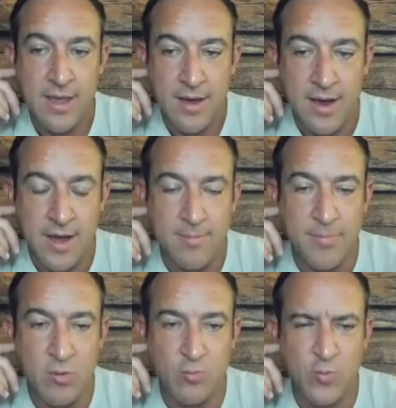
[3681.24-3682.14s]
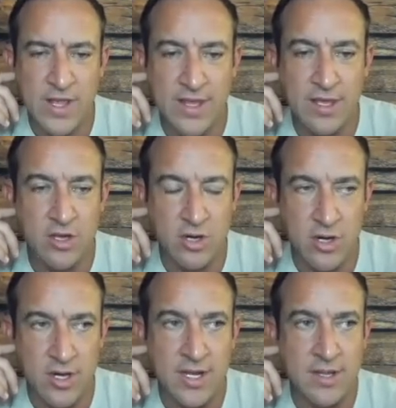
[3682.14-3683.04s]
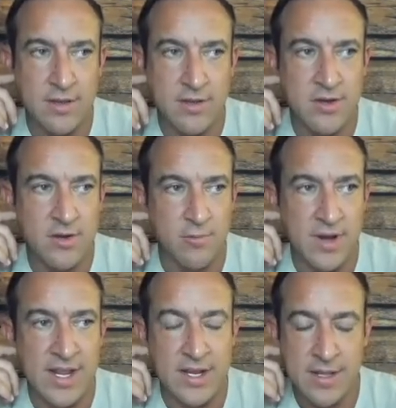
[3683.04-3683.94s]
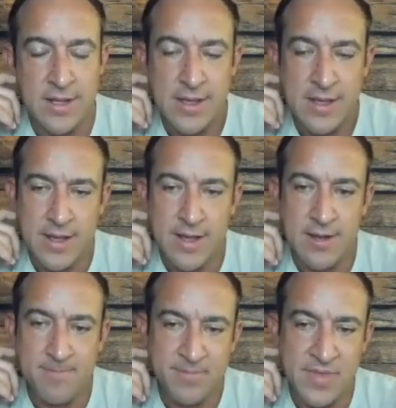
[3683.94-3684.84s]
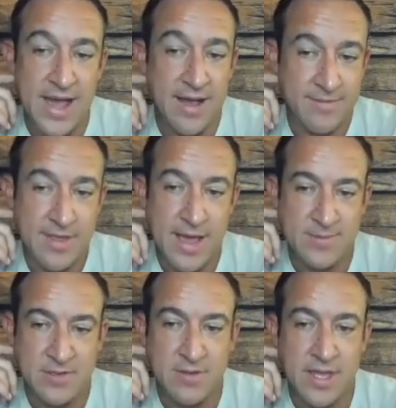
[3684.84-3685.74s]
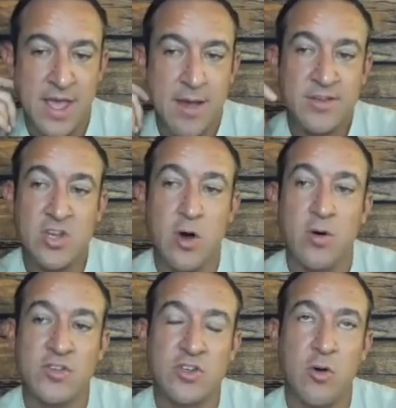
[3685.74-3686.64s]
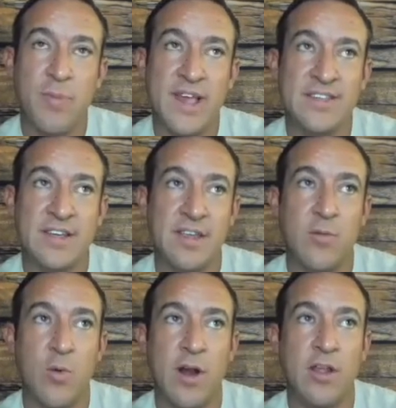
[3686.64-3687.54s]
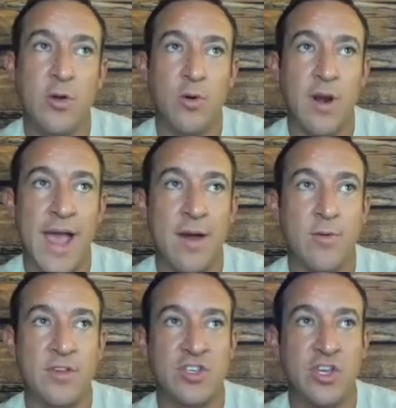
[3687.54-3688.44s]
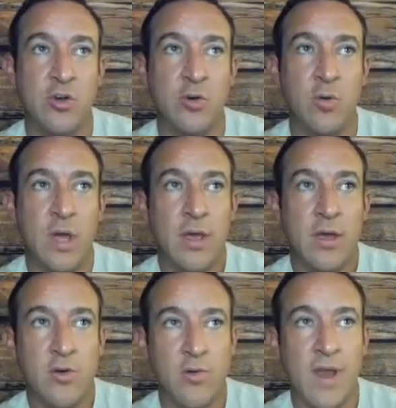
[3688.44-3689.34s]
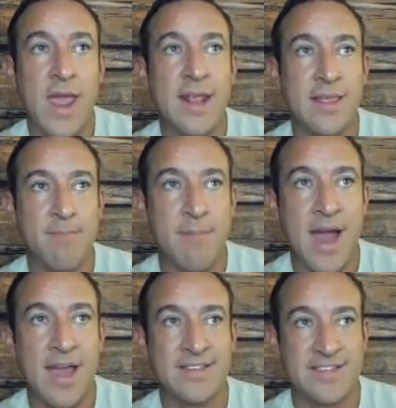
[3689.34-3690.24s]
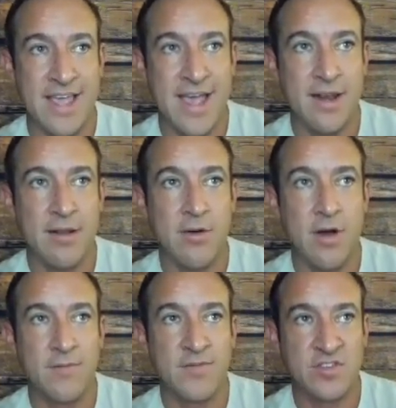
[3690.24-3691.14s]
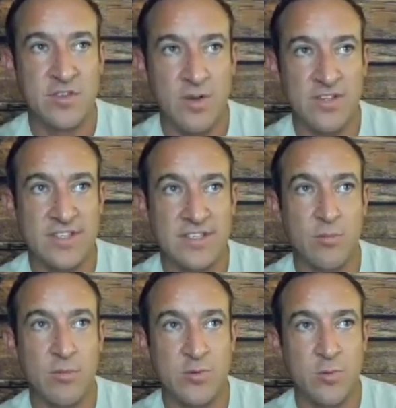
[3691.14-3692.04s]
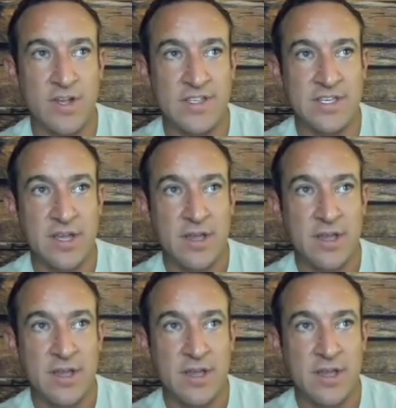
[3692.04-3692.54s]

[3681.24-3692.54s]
But really good read. Yeah, absolutely. So basically where you were at was you created the mindset of stoicism, which was,